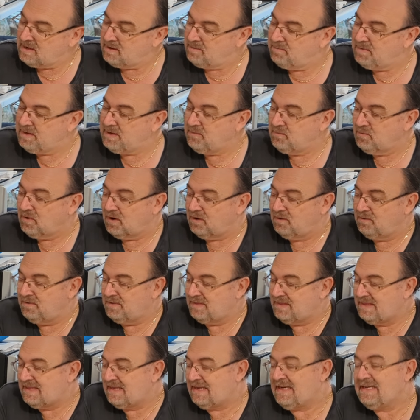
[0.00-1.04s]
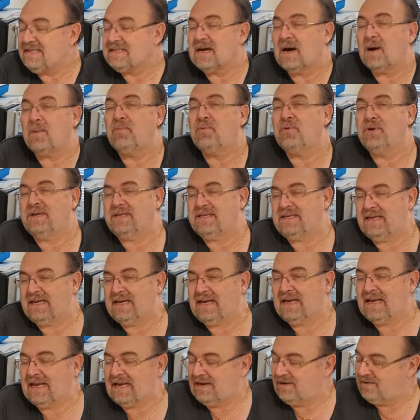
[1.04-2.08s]
Meanwhile, these are pretty
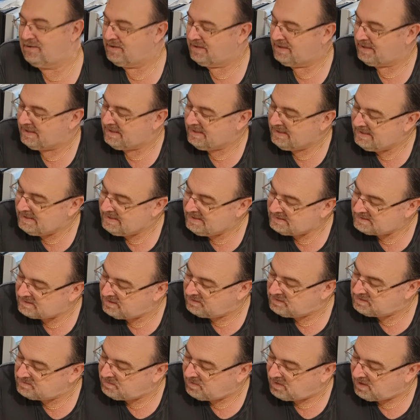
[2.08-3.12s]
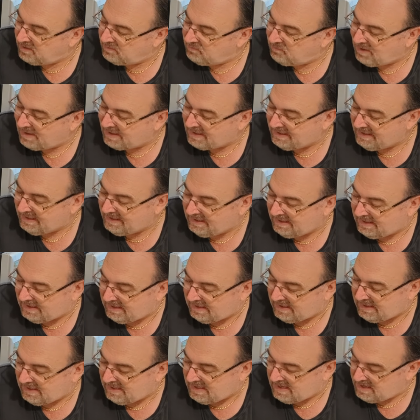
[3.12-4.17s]
cloudy. So despite racking
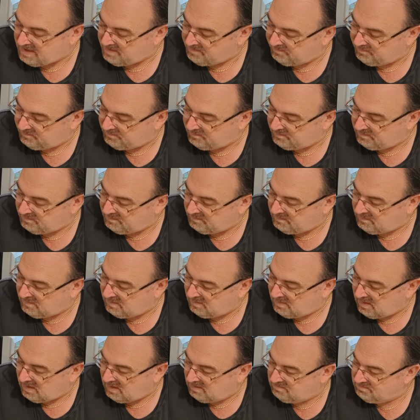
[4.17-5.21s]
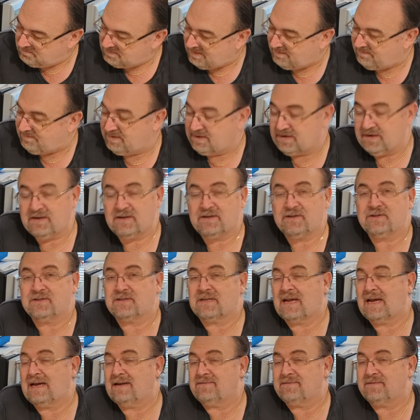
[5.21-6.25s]
it, I'm definitely going to just
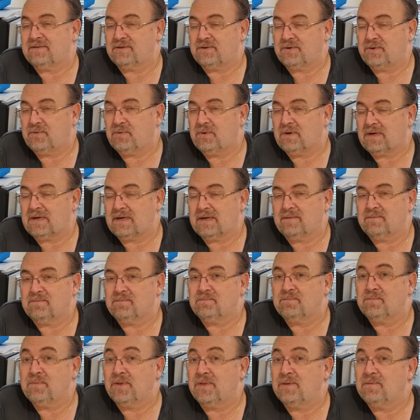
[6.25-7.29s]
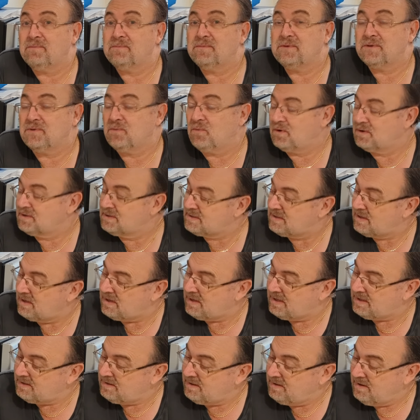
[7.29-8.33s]
have to put them to one
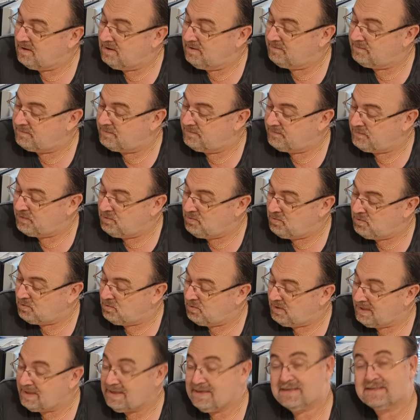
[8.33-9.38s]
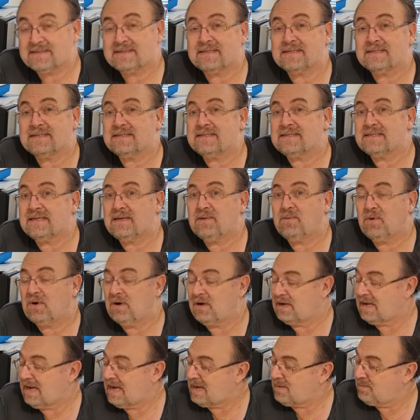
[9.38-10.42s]
side for a few more weeks to see
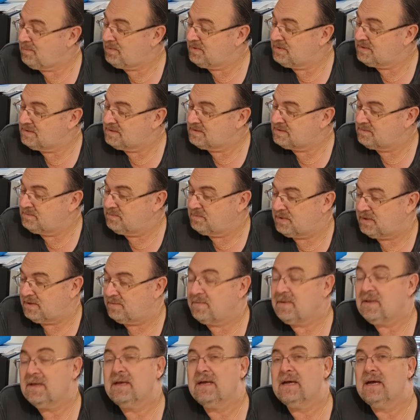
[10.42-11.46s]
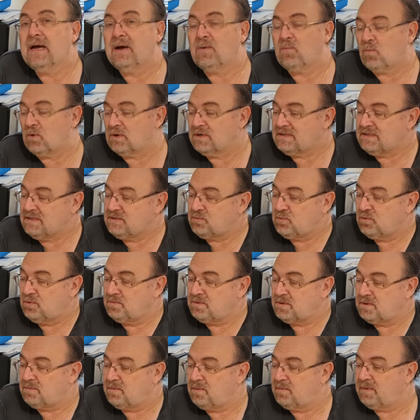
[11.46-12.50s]
what happens. But once it's
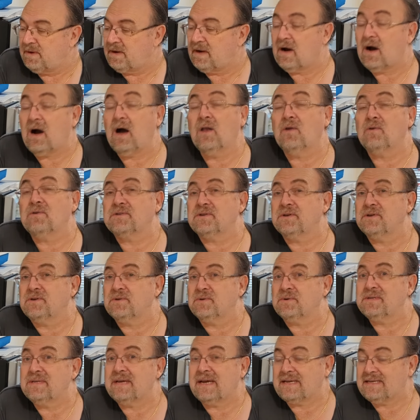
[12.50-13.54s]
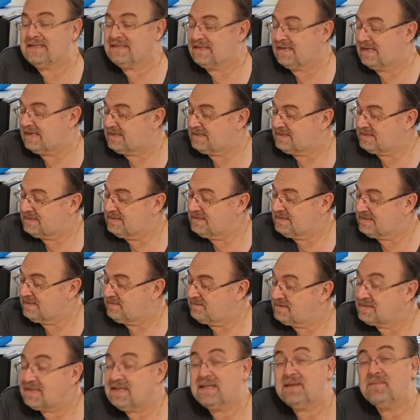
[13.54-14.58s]
warmed up a bit, I'll also do a taste test and see if
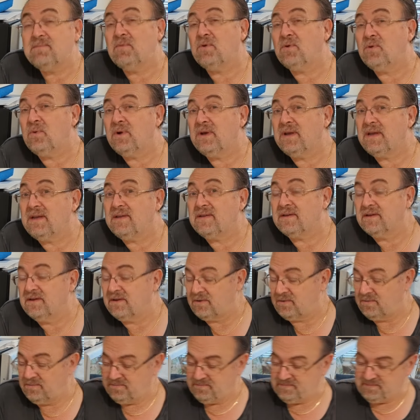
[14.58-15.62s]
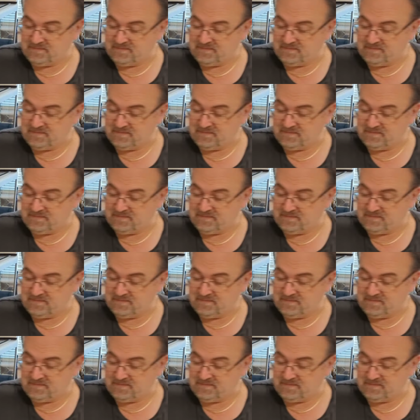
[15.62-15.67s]
there's anything more we need to do.